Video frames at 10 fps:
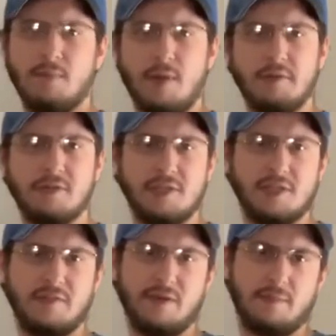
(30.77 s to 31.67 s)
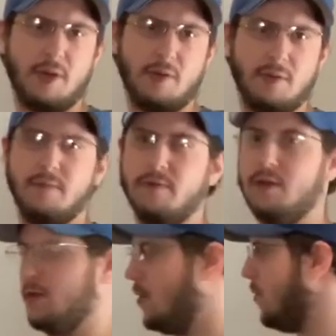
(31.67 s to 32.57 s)
a month since I've uploaded a
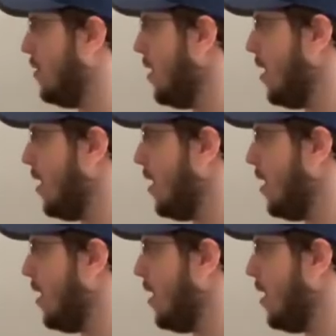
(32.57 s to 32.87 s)
video,